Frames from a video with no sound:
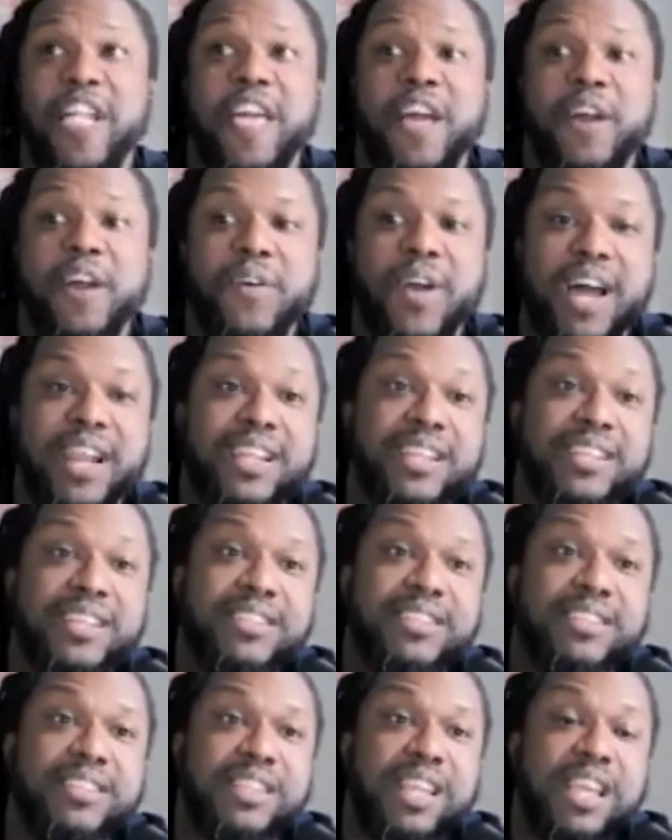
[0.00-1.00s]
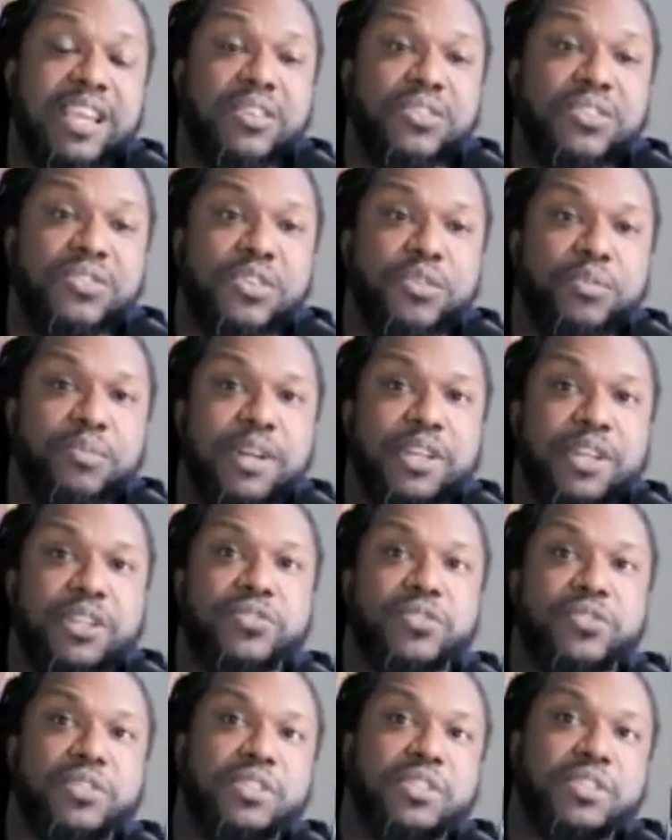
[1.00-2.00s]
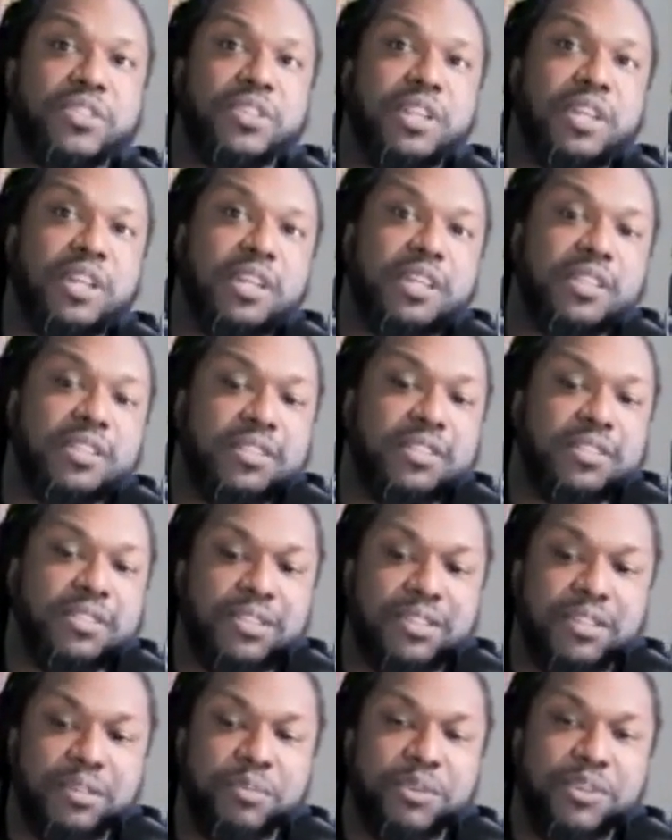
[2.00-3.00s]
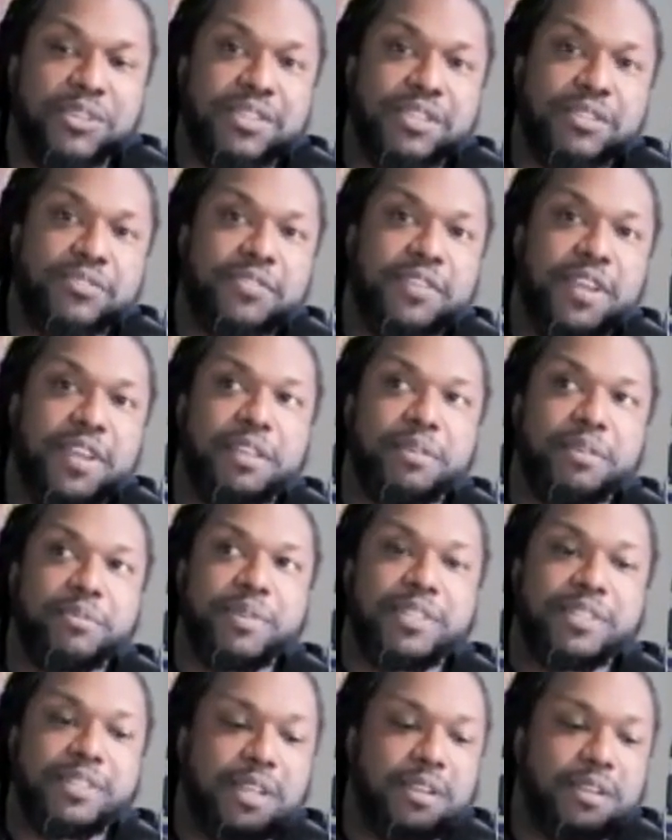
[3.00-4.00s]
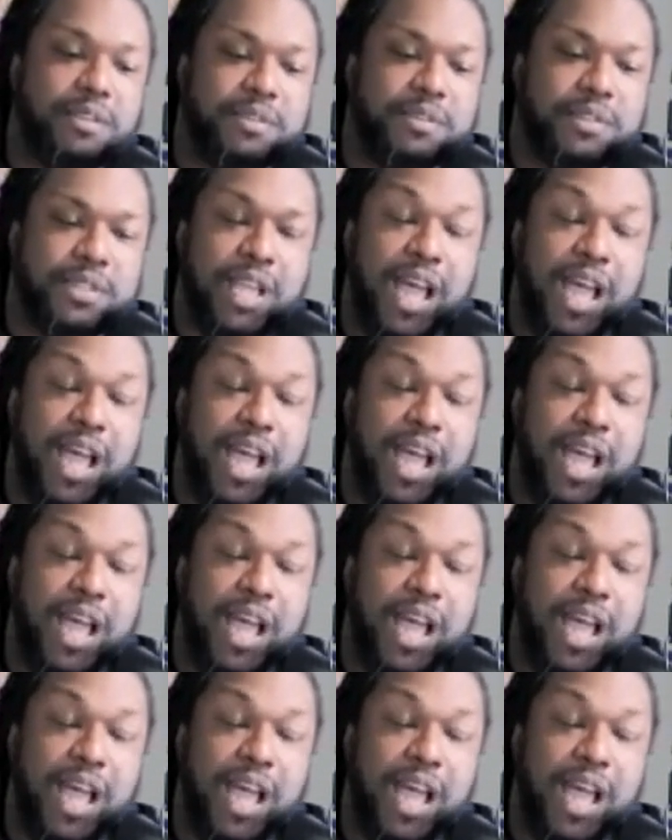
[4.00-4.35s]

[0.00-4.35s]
Rodney, thank you so much for joining us on Multifamily Missteps.